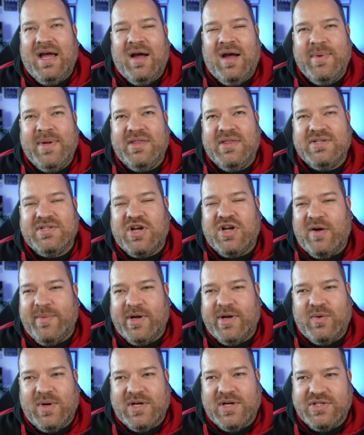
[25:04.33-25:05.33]
mean, there's
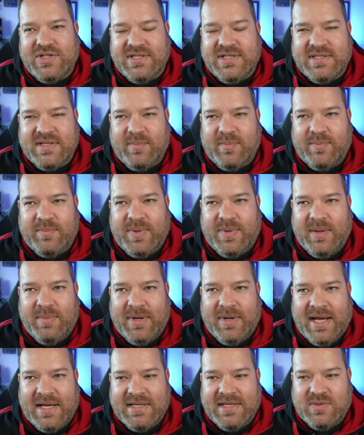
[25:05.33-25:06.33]
common questions that
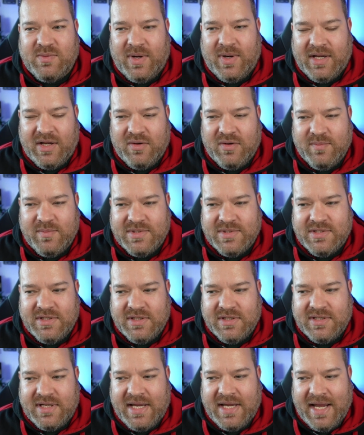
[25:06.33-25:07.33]
people ask when it comes
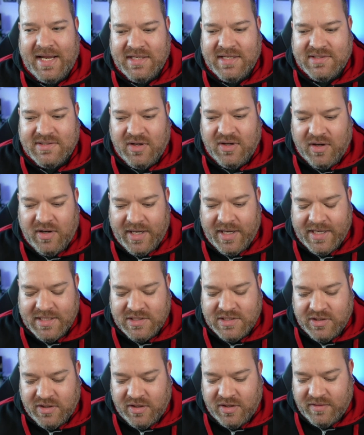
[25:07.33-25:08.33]
to getting
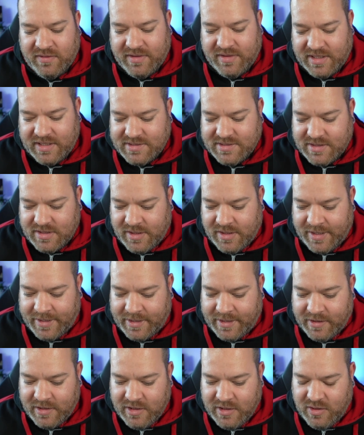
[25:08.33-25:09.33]
started, you know, things
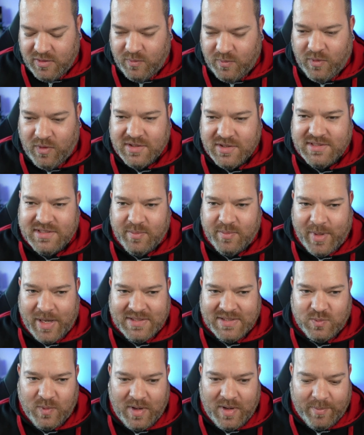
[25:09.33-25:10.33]
like, what's the
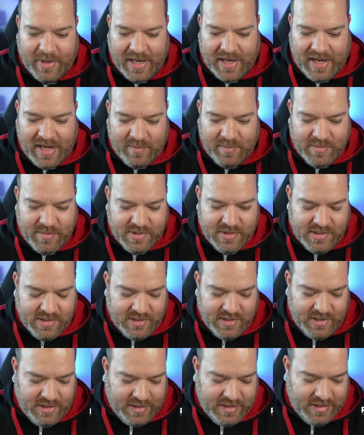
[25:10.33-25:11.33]
best webcam?
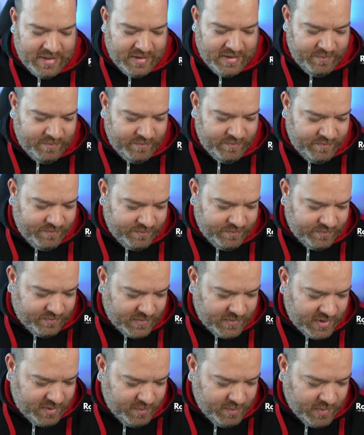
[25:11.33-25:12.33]

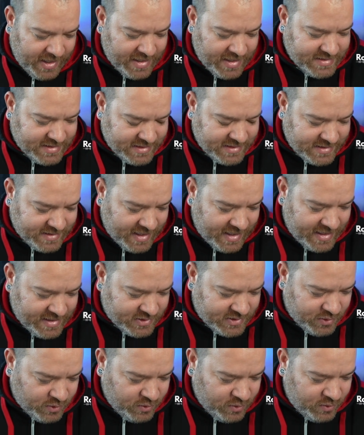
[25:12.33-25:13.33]
My answer to that
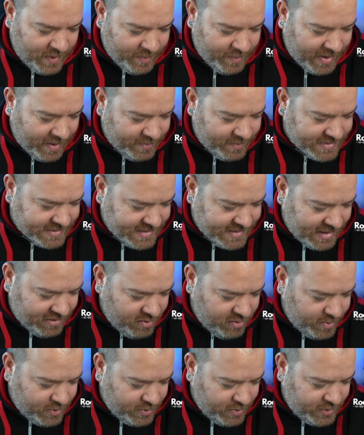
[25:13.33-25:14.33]
is all webcams are
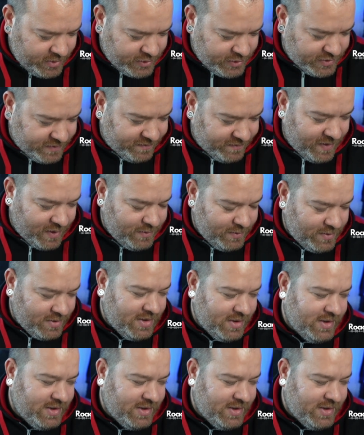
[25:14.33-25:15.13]
terrible. Use your phone.